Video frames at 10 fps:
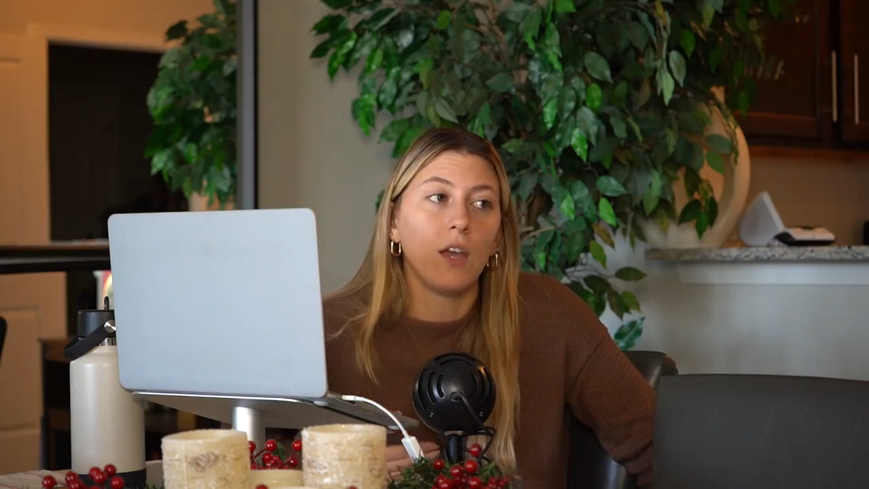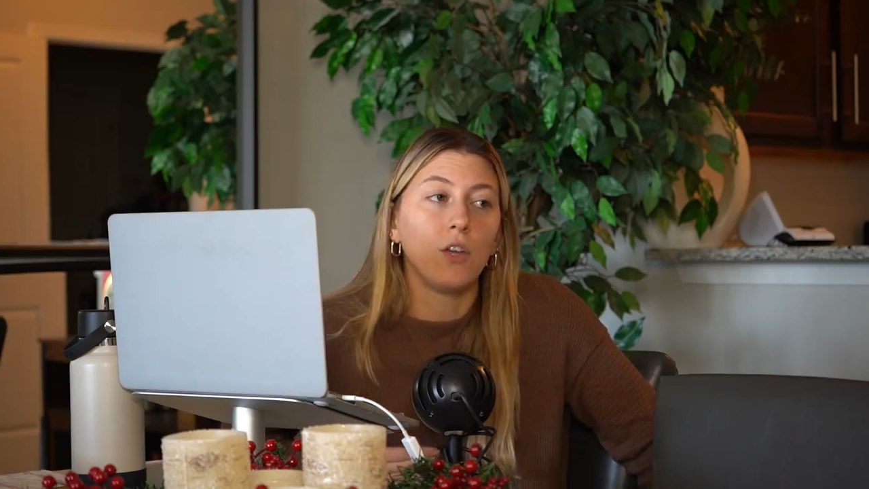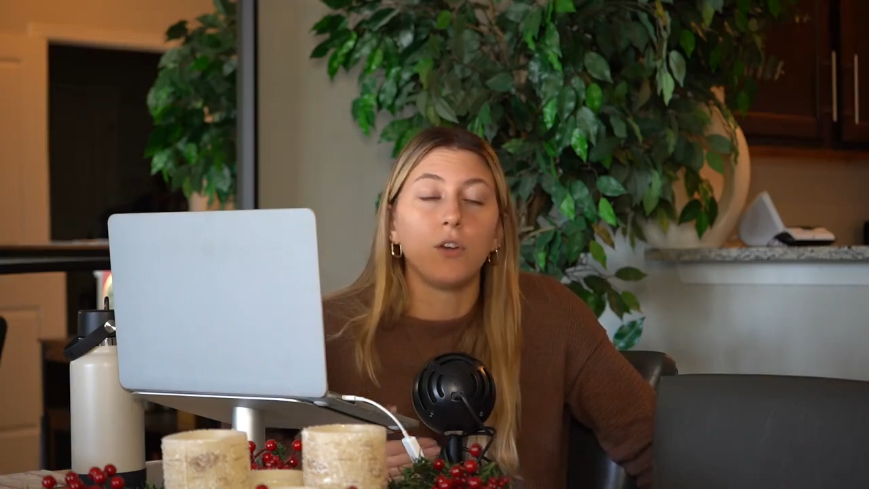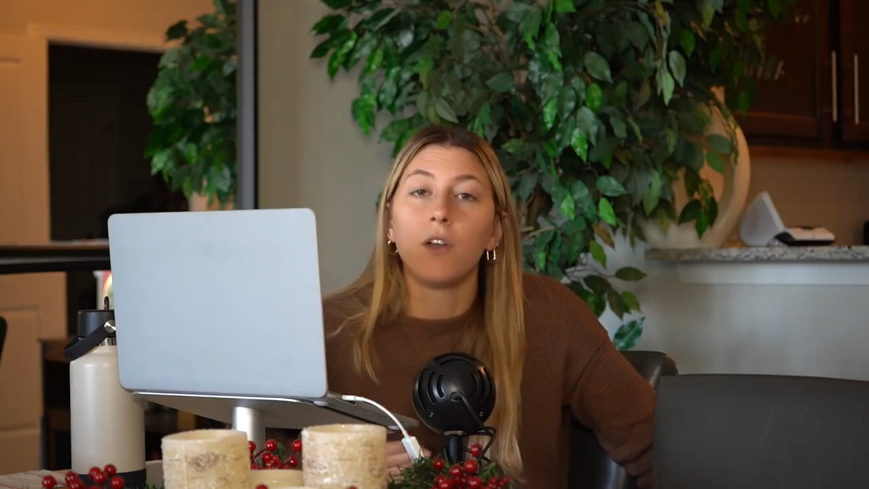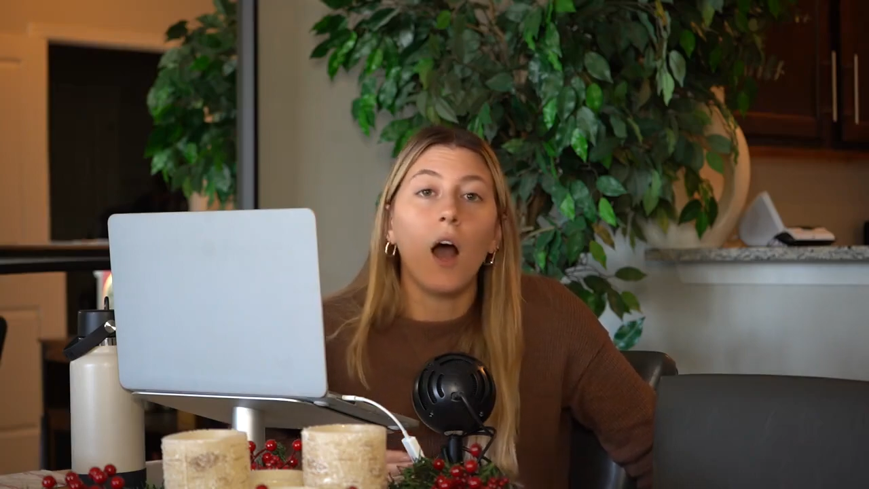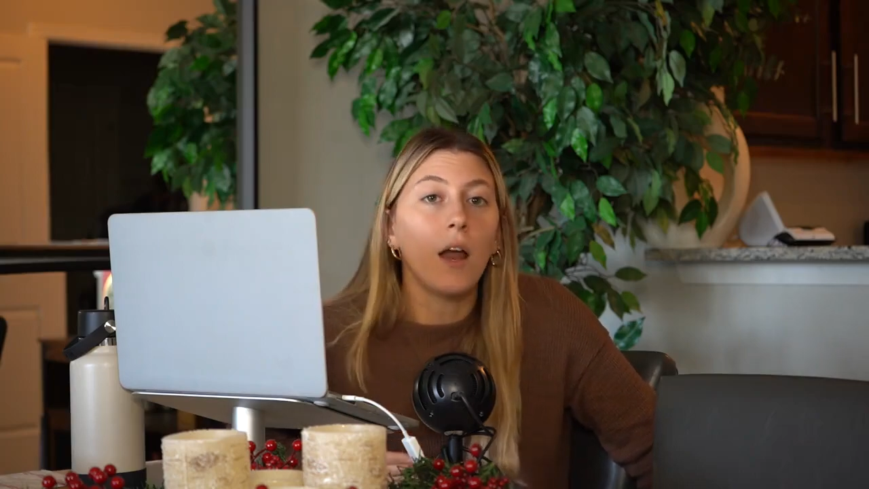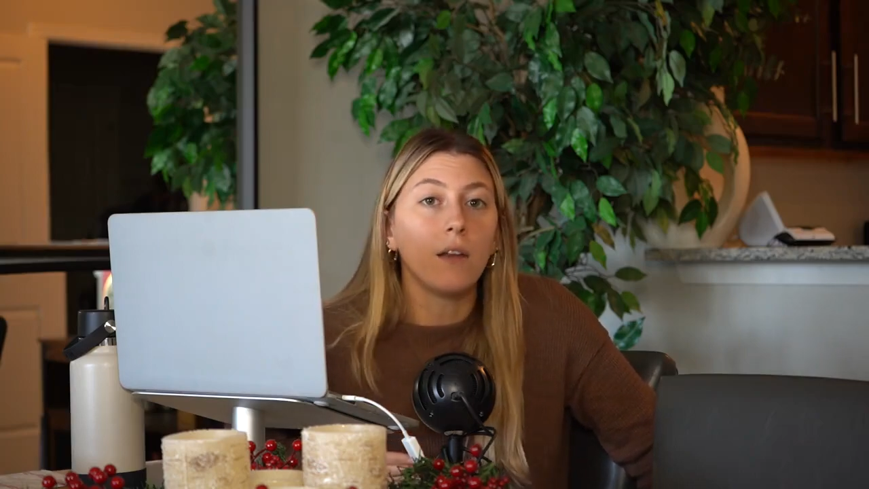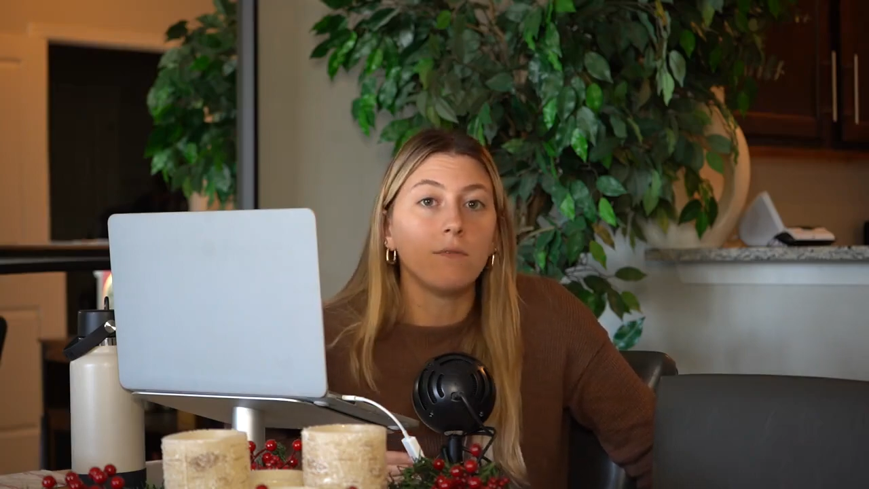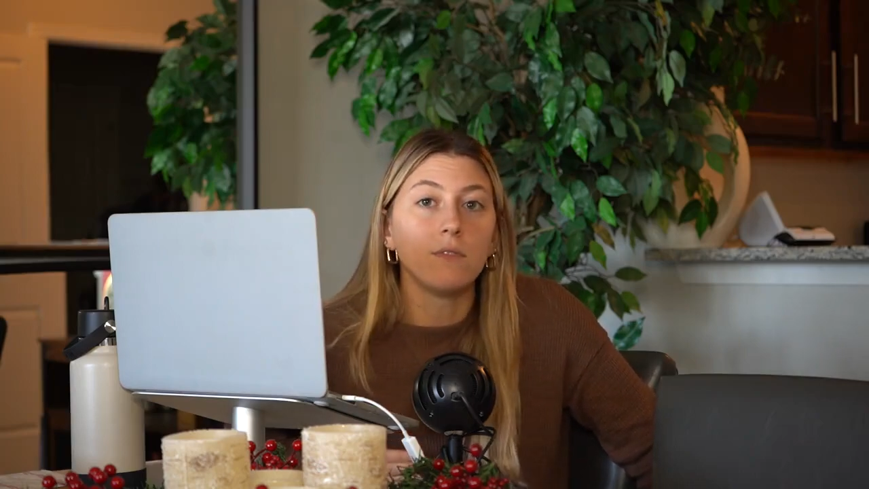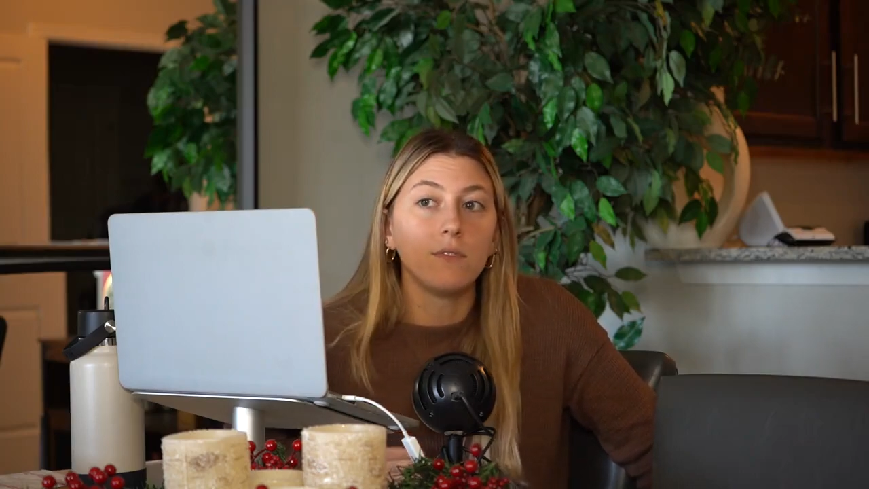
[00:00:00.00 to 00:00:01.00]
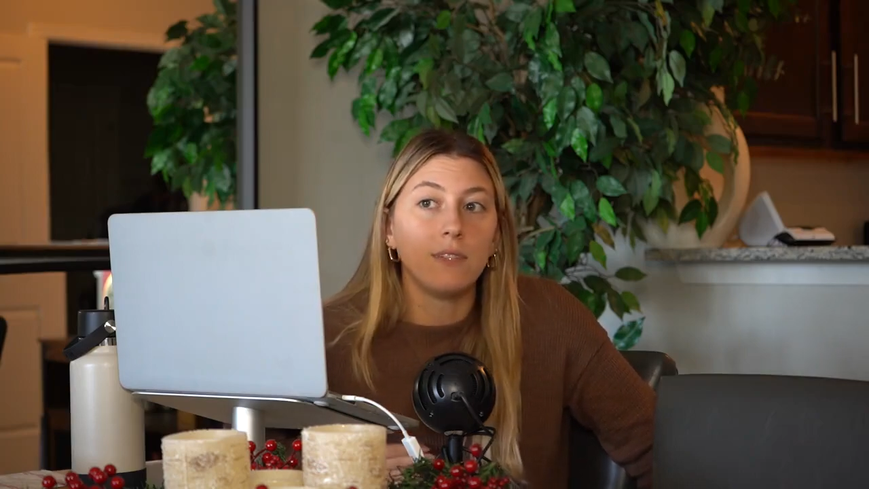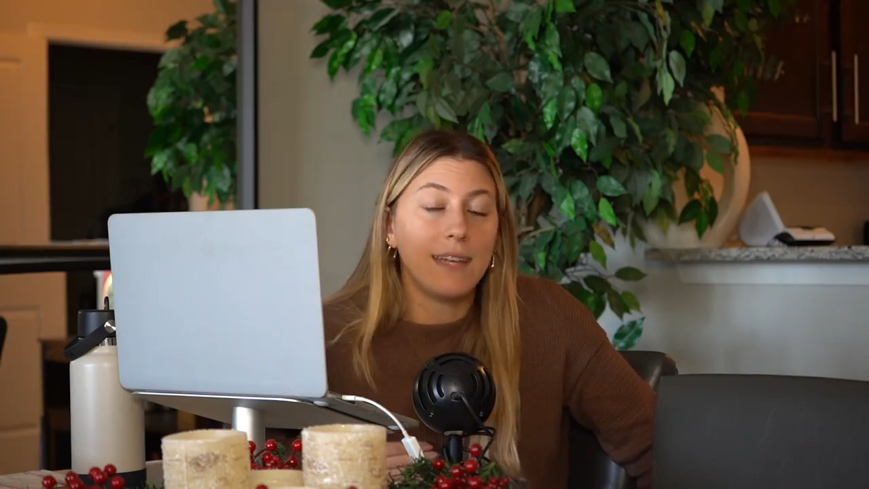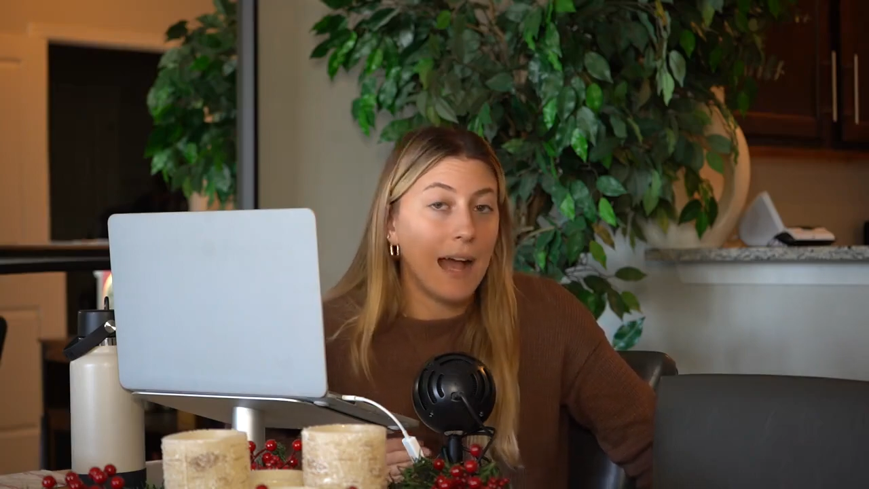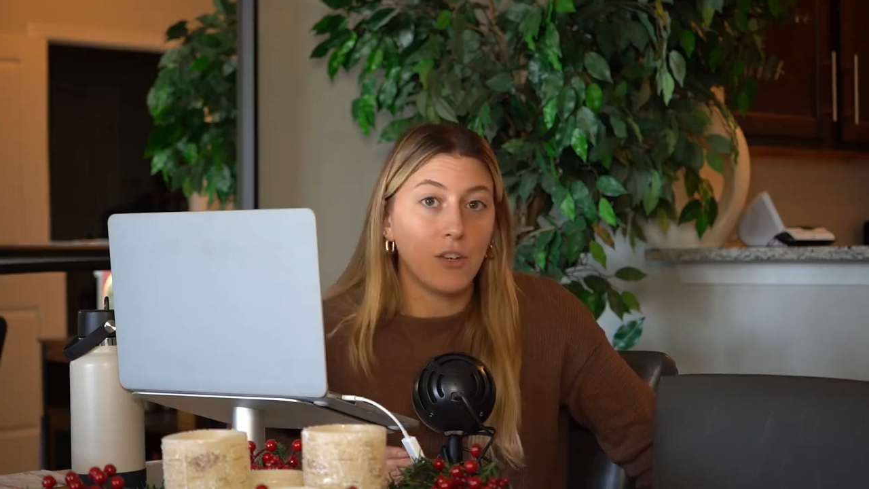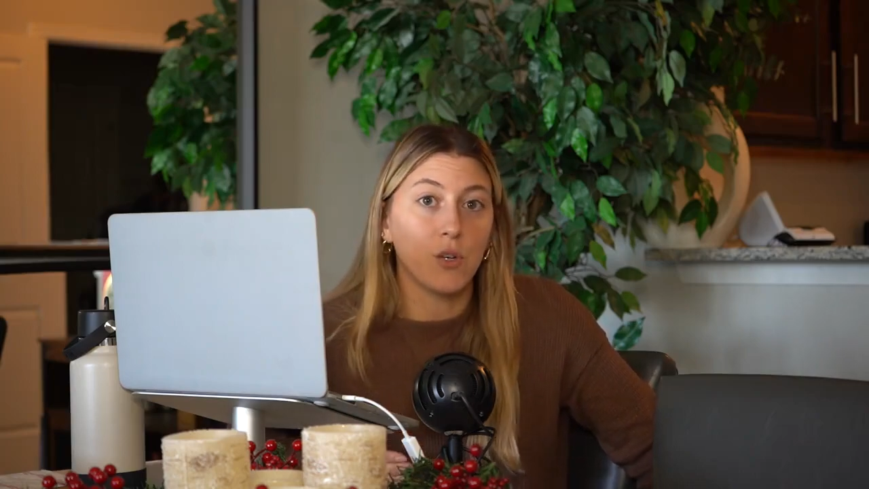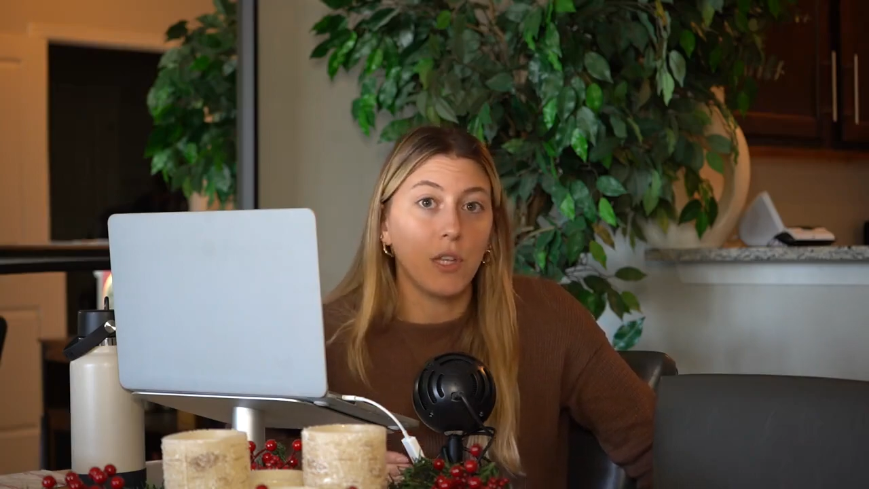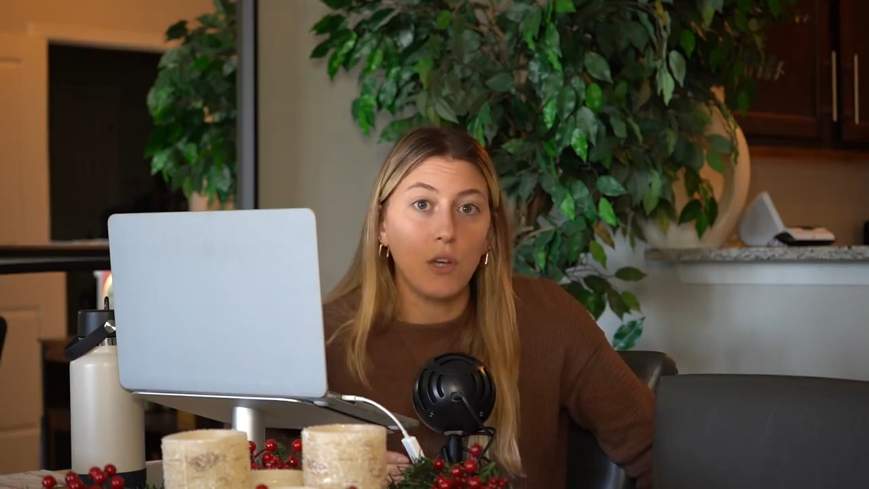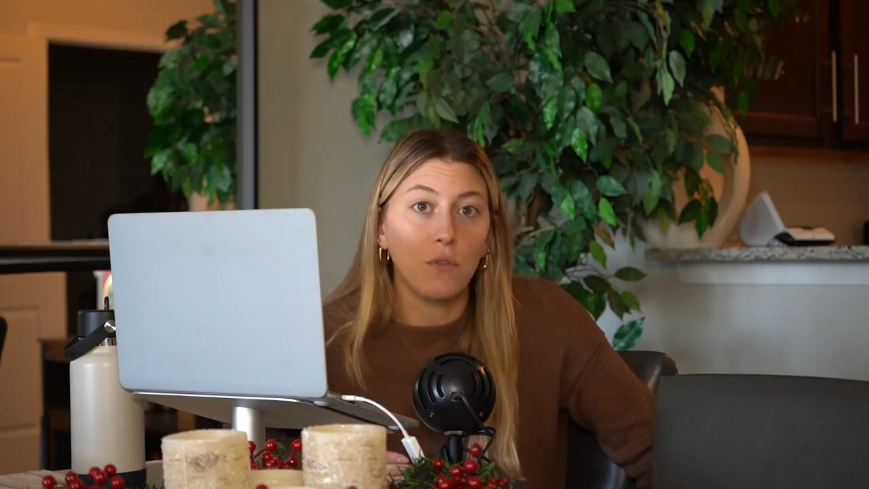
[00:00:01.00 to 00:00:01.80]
you're not naturally